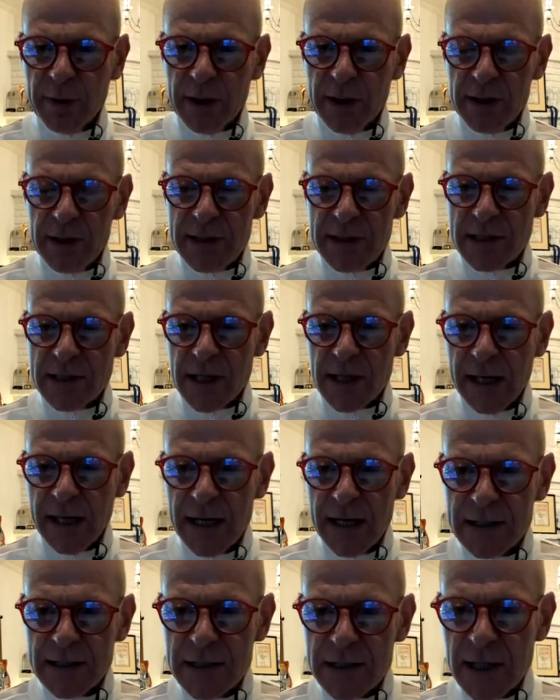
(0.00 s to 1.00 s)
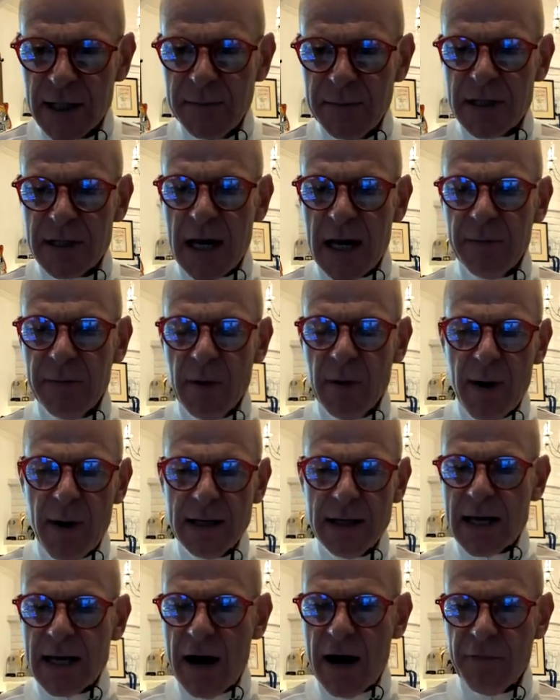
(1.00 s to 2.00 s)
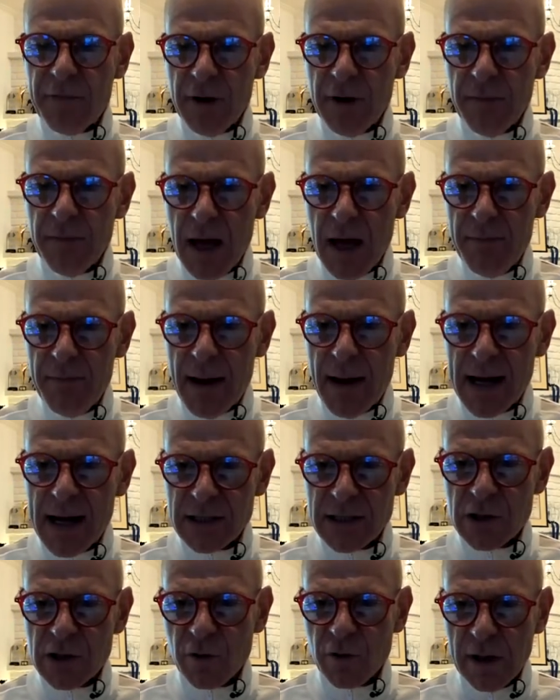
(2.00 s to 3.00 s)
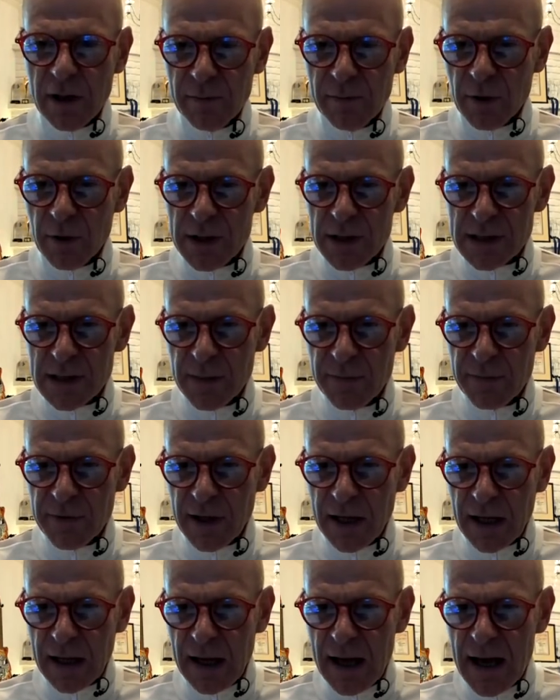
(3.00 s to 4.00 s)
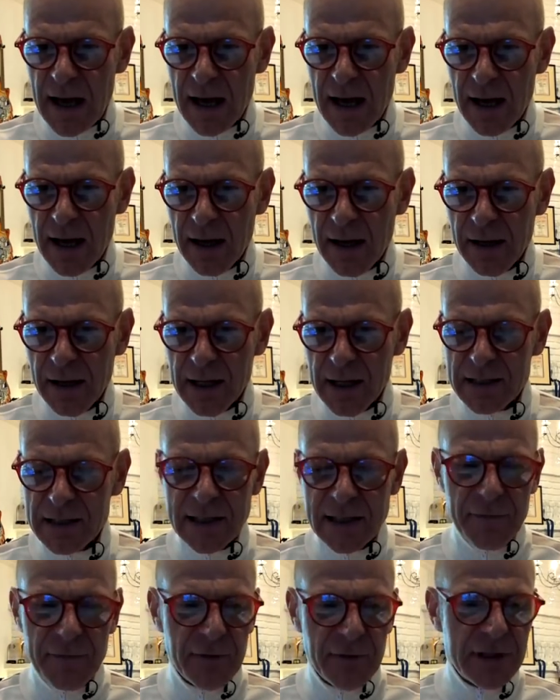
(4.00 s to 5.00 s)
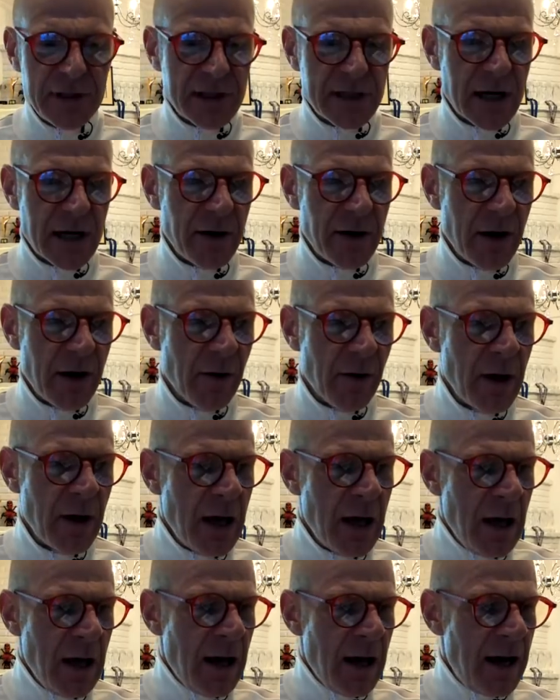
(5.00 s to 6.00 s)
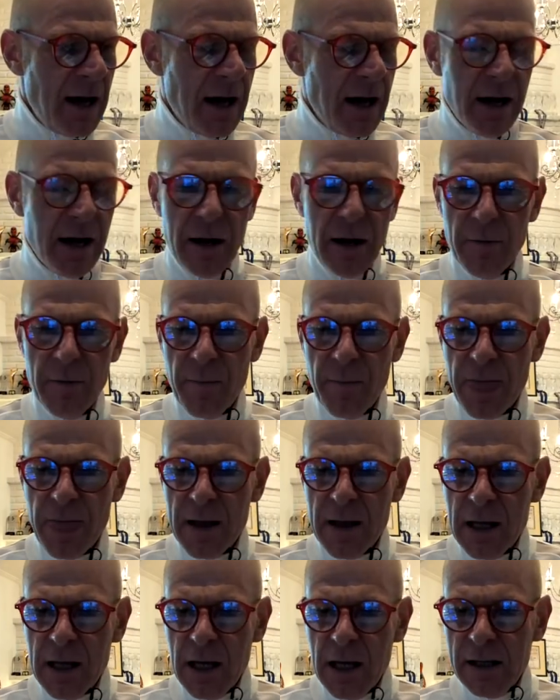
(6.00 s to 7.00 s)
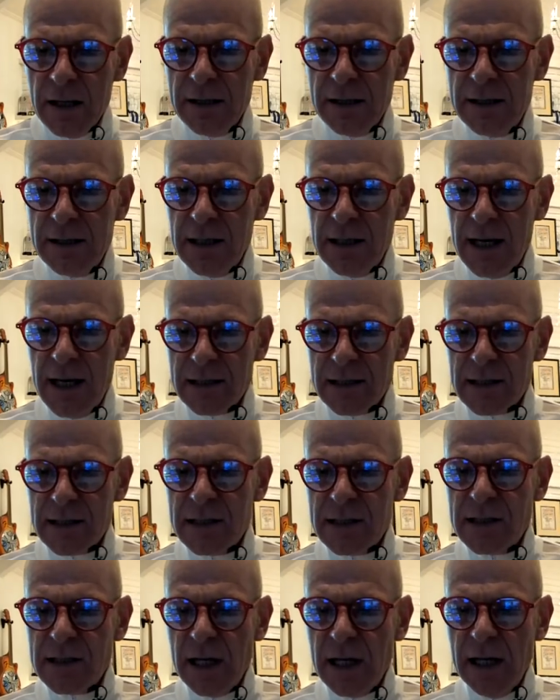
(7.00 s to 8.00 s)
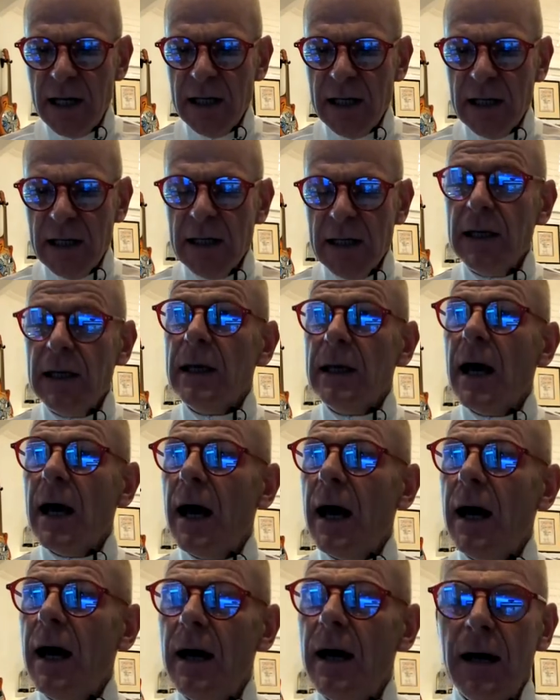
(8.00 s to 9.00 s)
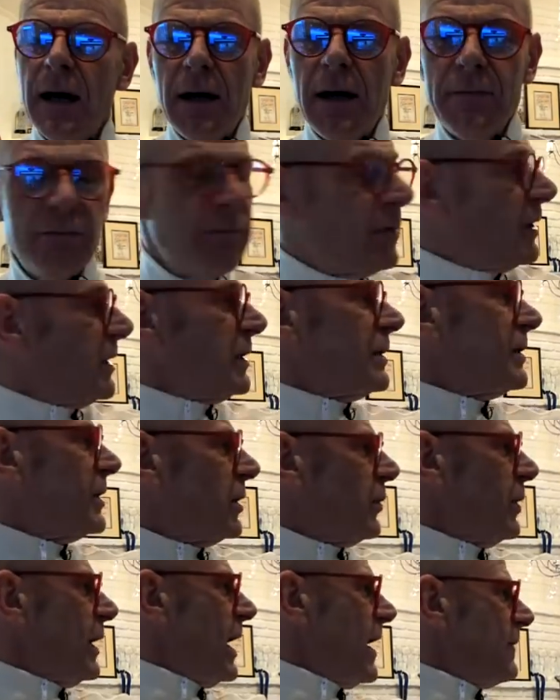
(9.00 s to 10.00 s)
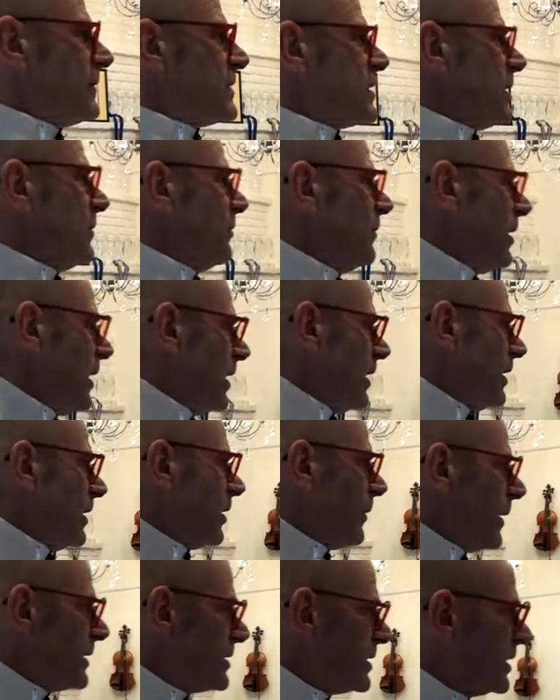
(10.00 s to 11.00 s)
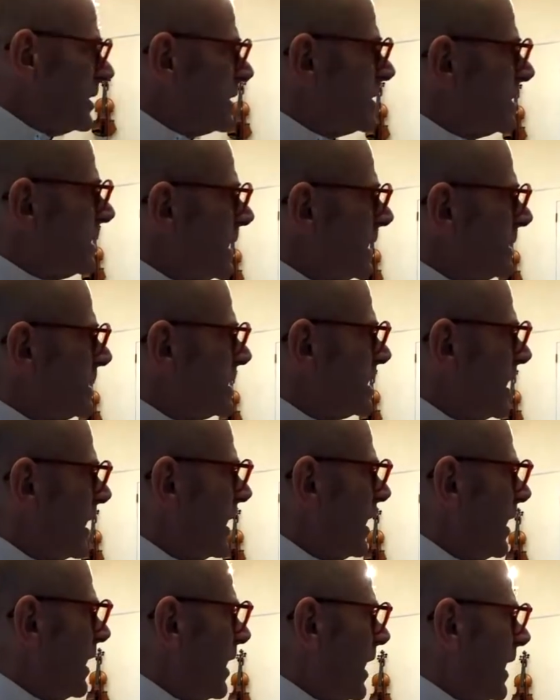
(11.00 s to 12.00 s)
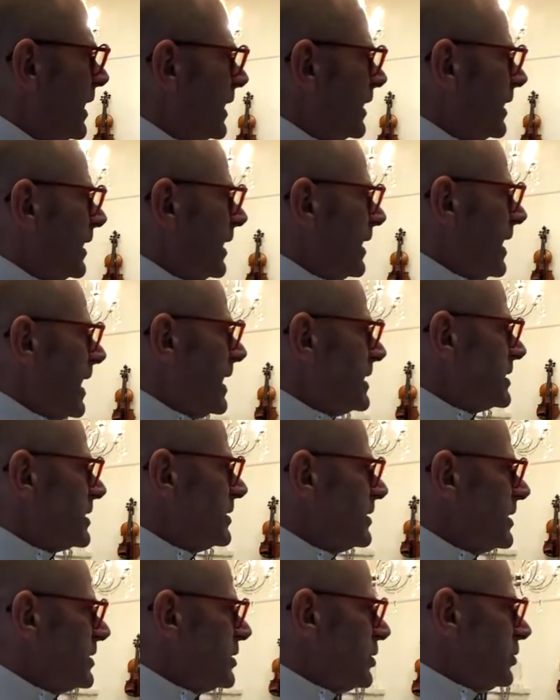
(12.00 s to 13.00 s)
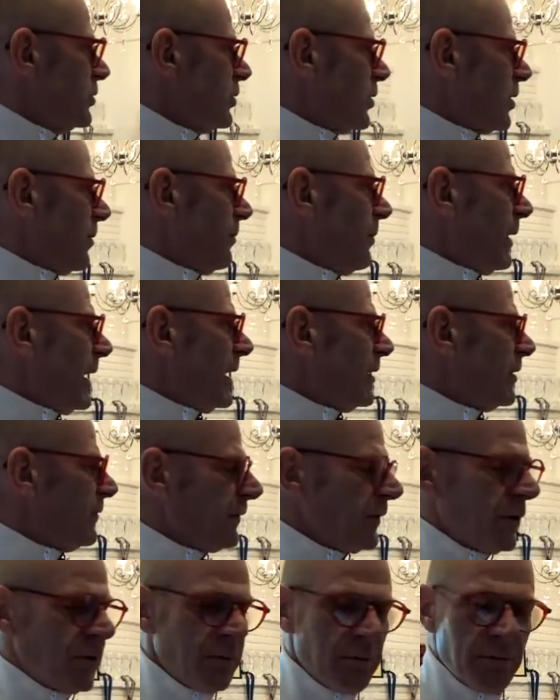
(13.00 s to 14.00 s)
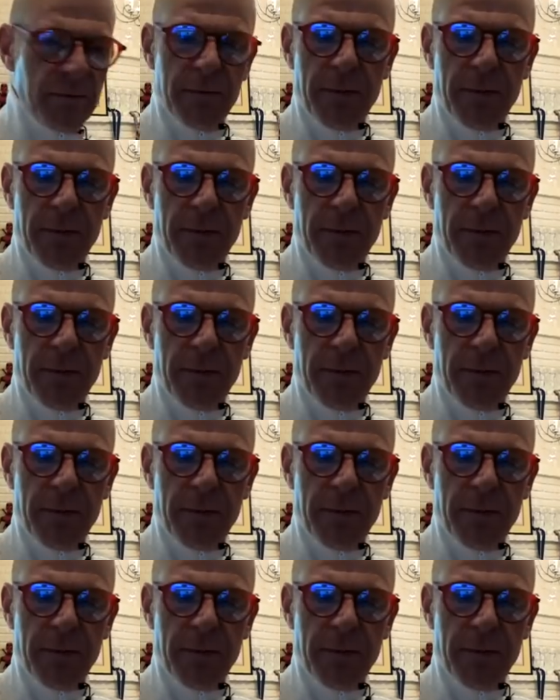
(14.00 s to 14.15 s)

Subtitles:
here testing it at the same time. You might have a bad stream or something. It's definitely stereo. Let's see. Do we have some questions that I can answer? Did you compile a few?